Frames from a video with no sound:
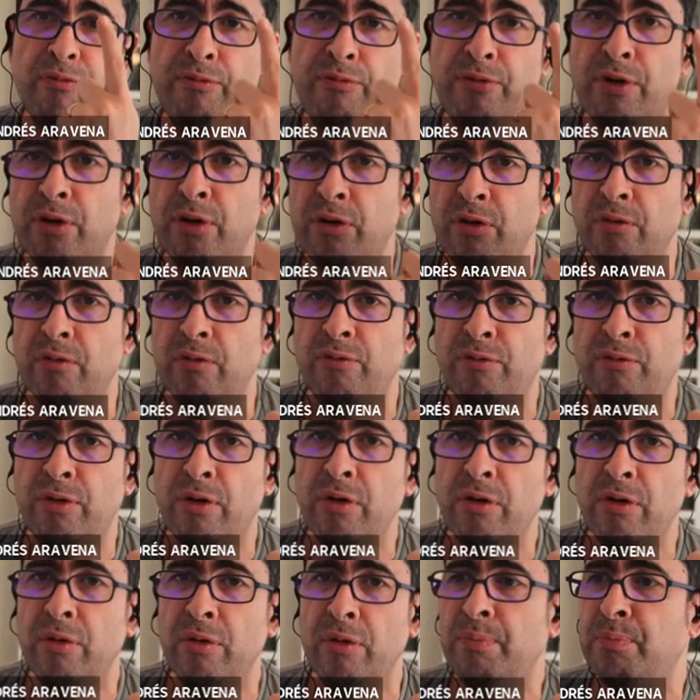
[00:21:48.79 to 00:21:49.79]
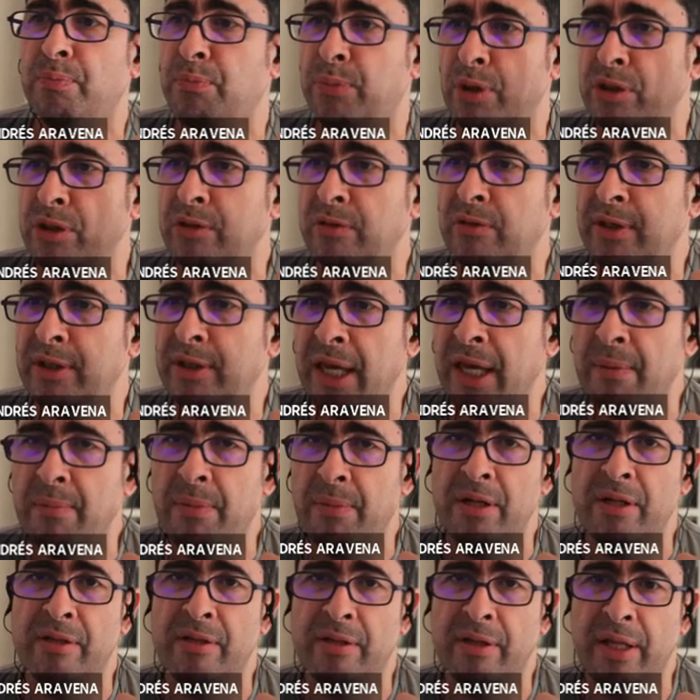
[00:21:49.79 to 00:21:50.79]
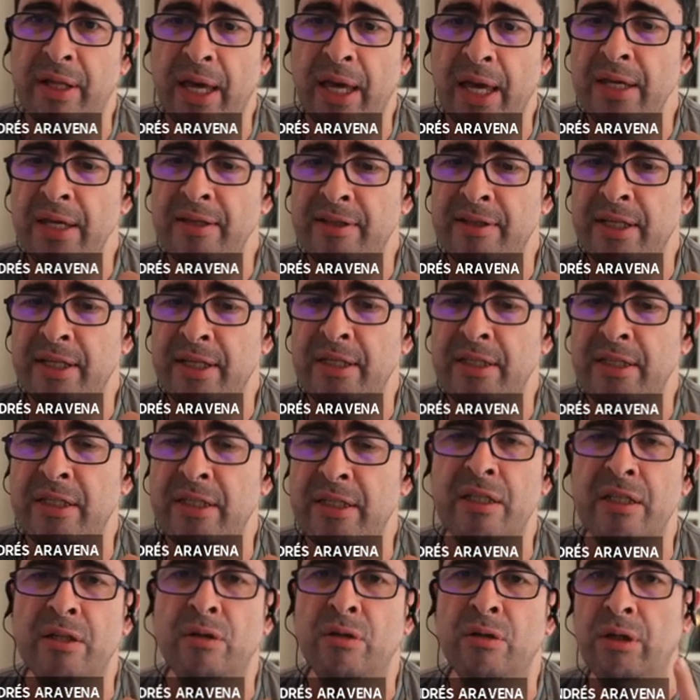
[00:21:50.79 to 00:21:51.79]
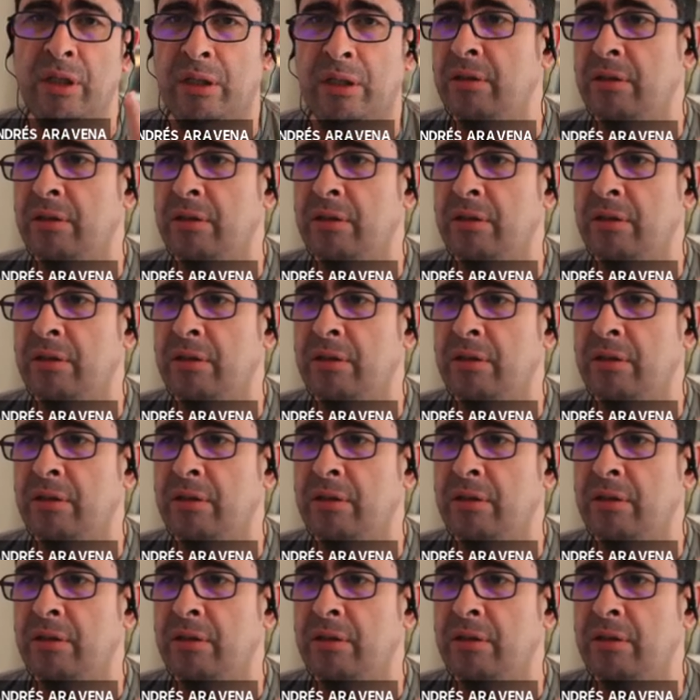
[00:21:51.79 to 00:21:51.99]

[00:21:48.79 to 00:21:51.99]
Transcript: four possible k-mers, A, C, G, or T.